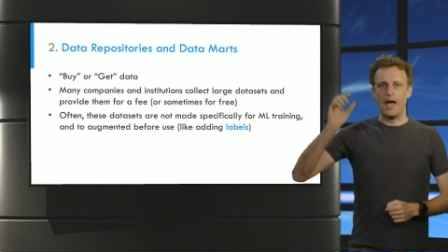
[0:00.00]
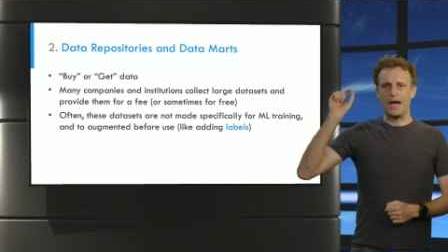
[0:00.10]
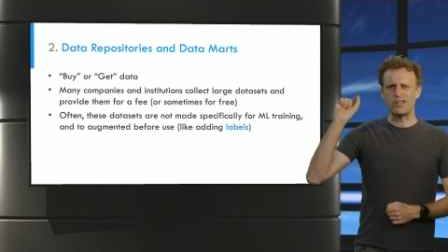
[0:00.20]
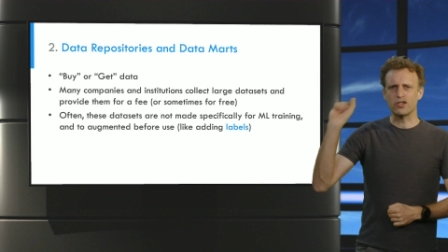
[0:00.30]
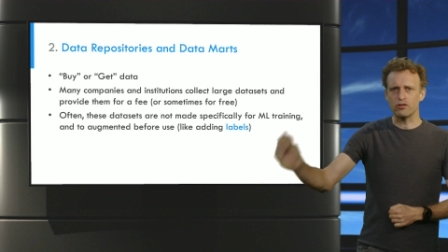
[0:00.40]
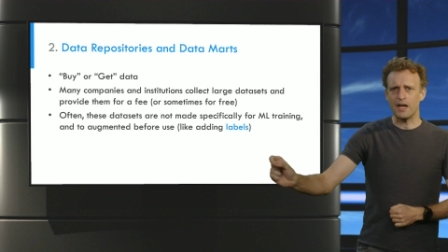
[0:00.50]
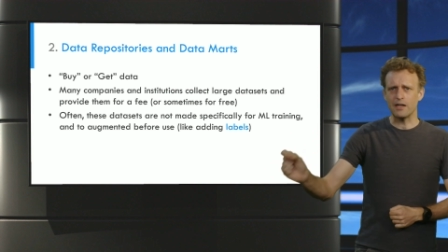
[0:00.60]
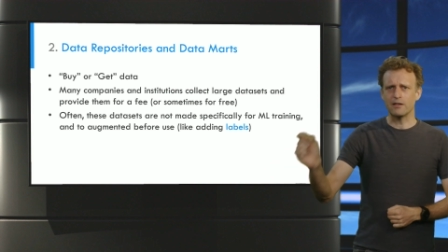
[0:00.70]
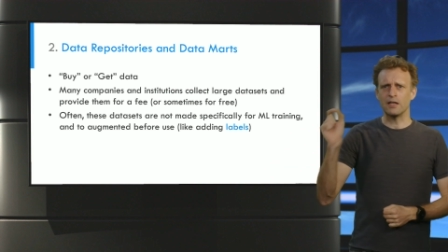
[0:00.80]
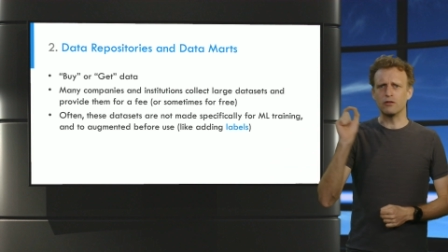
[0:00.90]

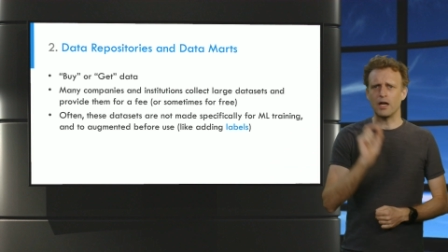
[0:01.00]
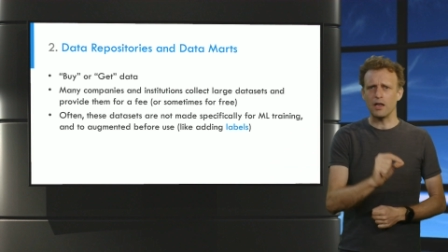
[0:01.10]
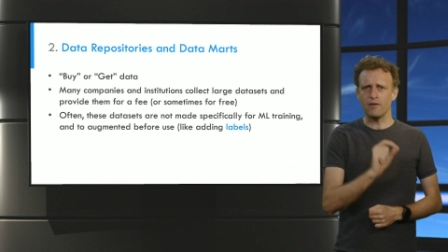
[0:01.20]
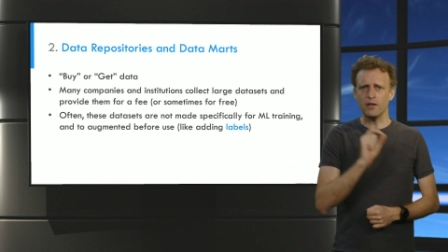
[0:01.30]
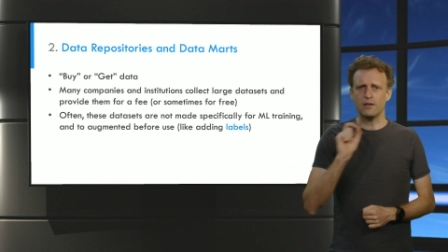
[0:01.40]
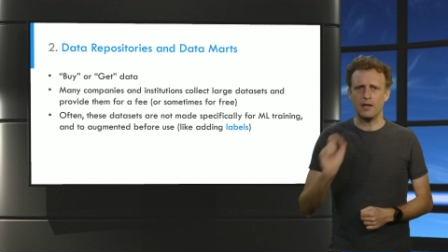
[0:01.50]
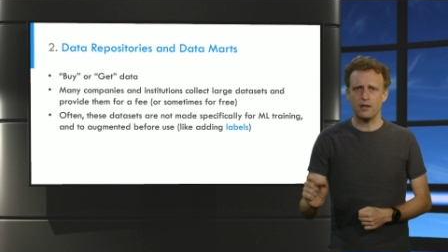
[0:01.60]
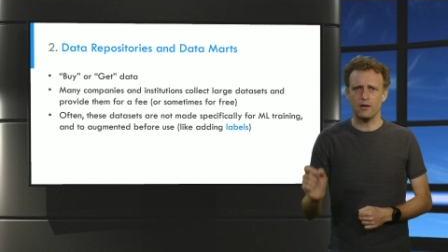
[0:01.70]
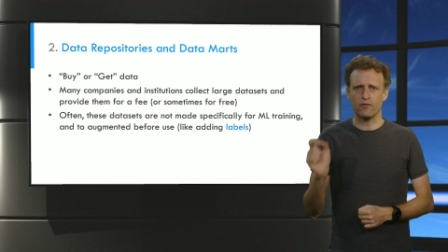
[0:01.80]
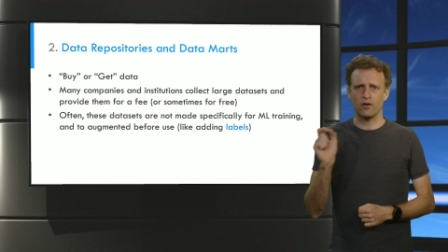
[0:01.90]
Extracting relevant
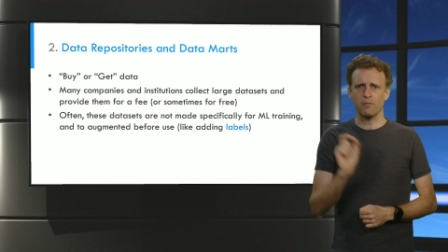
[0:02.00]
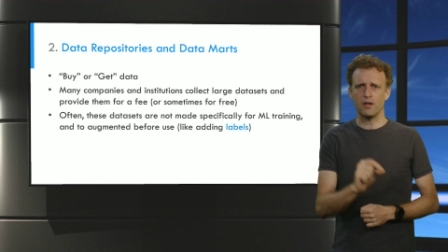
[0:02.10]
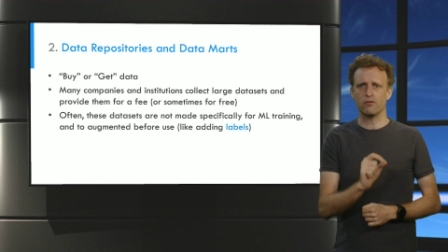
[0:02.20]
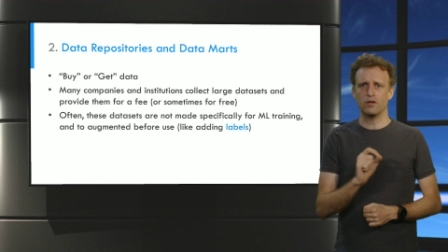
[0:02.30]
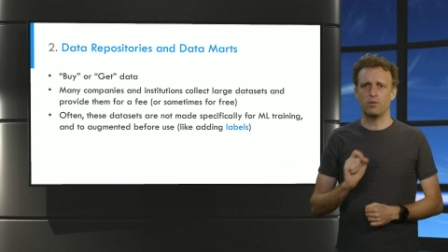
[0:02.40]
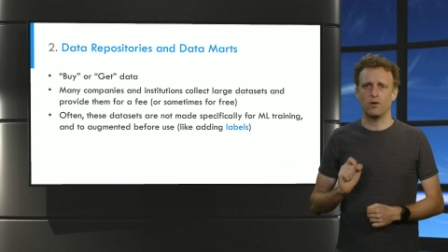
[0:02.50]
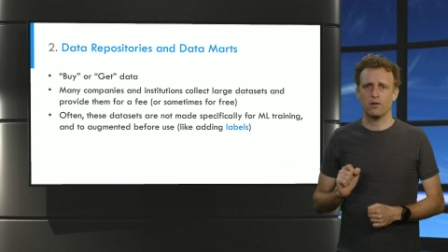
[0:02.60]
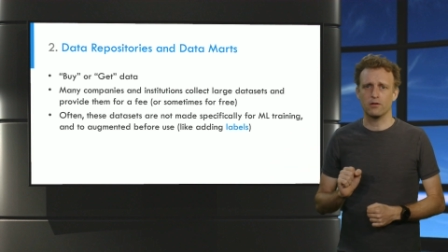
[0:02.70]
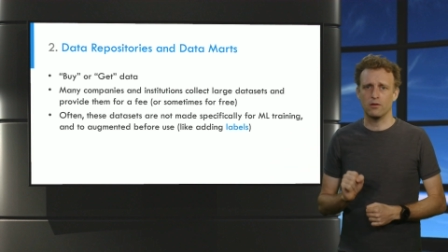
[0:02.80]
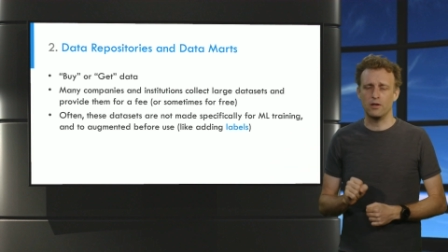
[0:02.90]
data from these
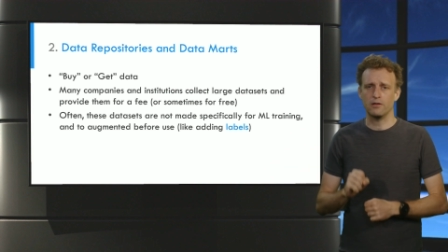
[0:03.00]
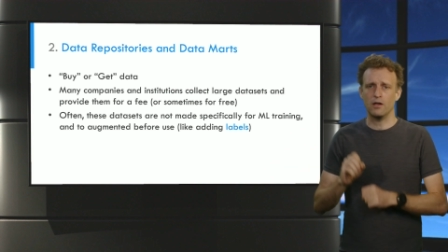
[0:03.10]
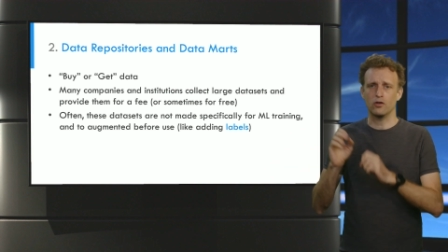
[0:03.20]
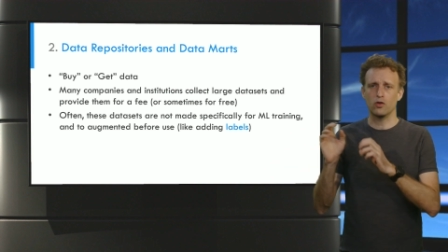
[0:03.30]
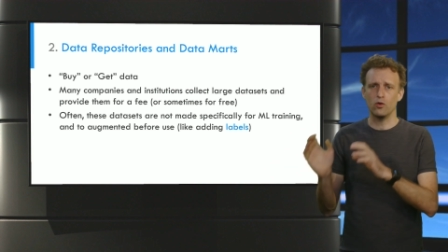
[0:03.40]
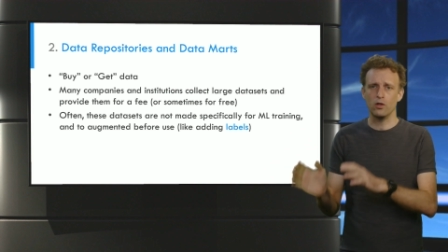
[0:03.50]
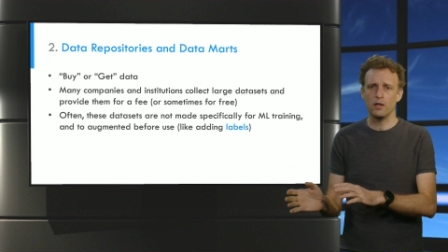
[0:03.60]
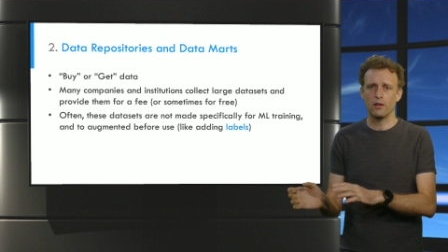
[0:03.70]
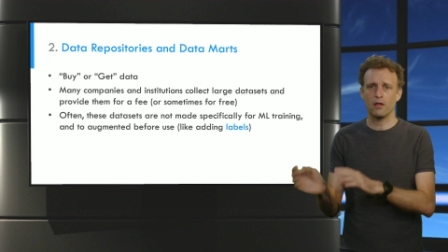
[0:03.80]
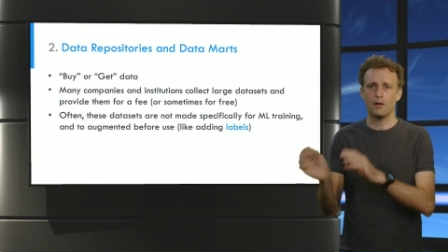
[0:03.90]
repositories and
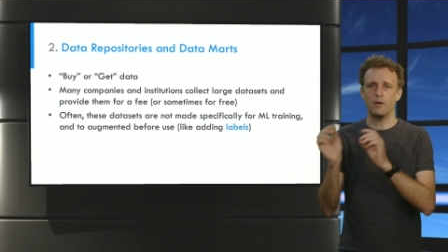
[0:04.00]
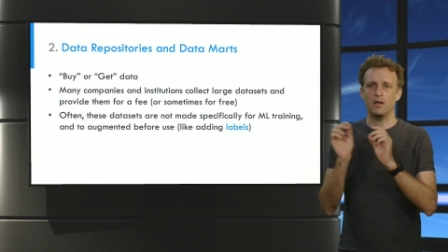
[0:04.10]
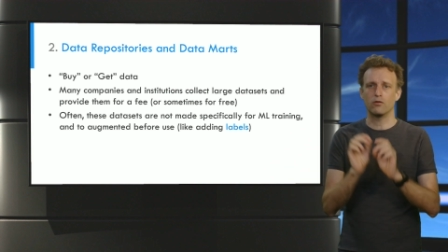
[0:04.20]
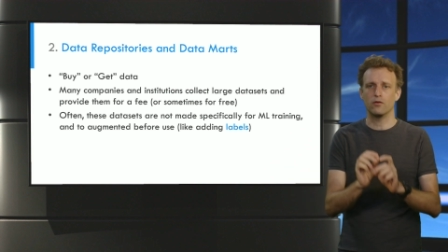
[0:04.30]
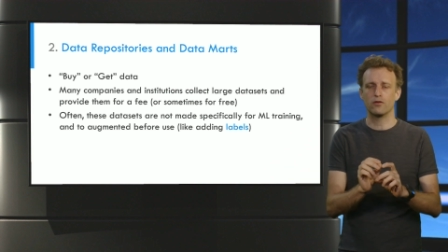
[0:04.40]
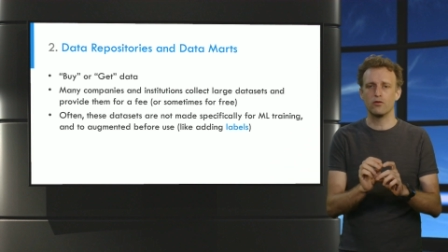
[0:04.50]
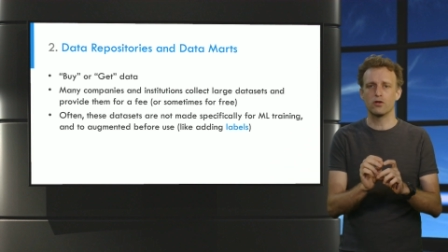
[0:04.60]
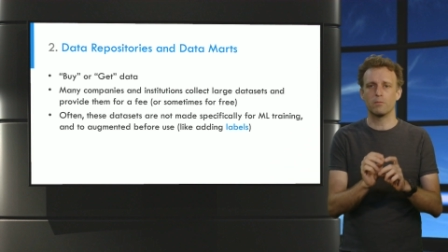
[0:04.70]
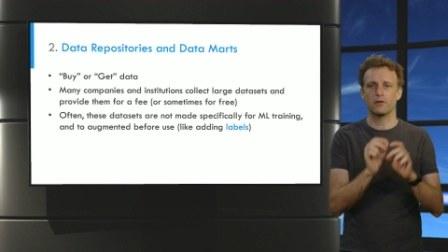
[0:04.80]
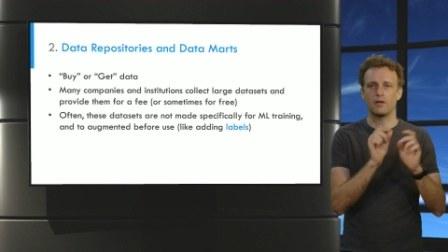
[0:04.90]
turning them into a
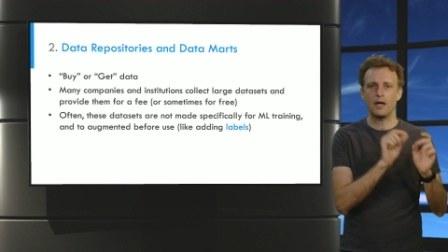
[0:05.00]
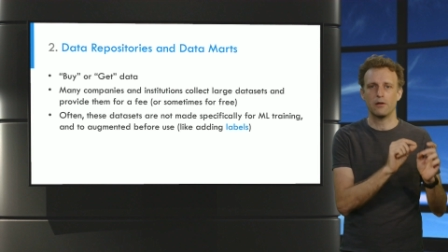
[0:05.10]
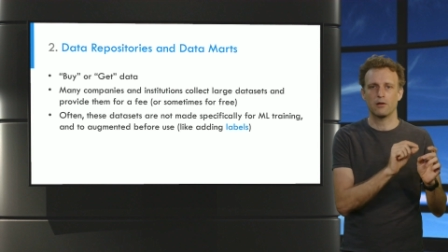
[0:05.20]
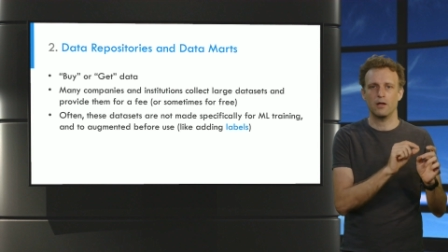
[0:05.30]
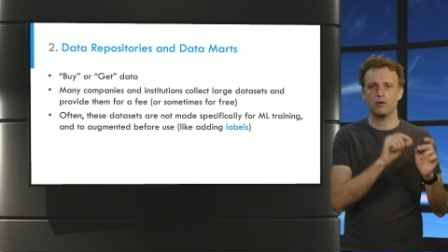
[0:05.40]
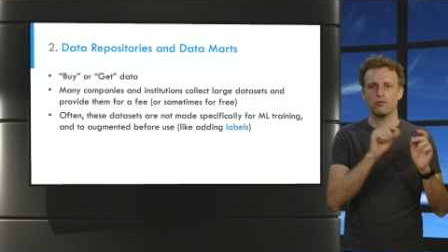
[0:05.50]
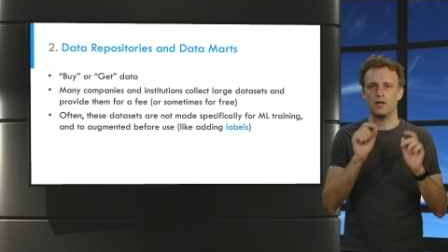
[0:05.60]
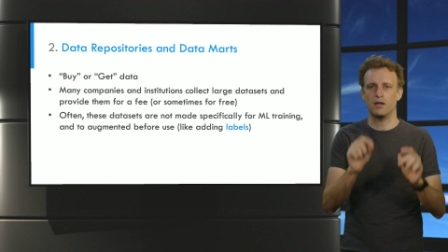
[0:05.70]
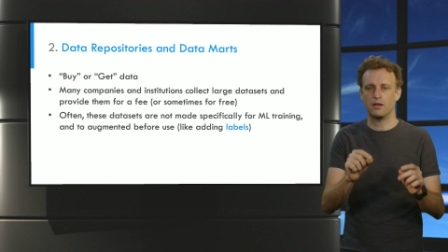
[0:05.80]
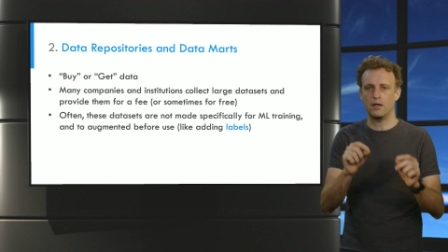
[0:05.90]
suitable test and
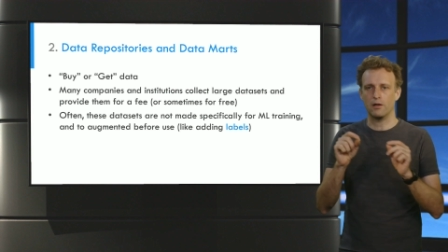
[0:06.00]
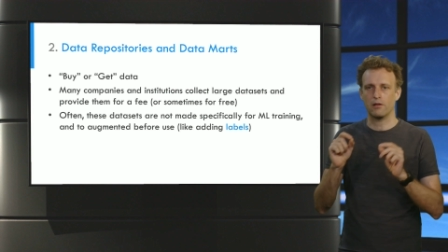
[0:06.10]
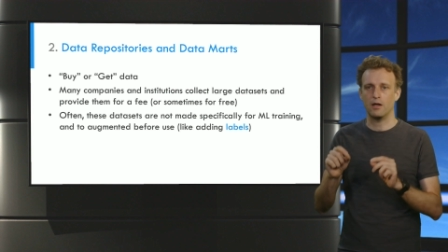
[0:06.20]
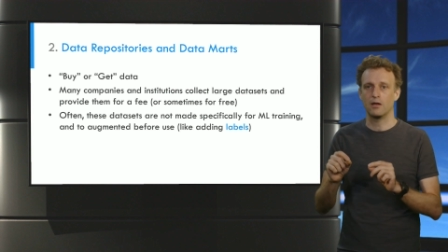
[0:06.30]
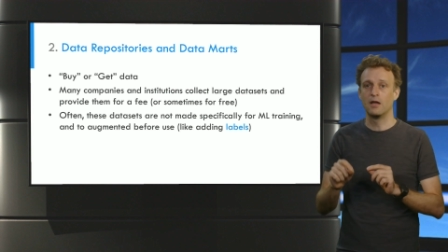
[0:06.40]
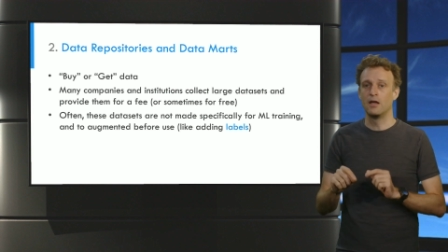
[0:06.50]
training dataset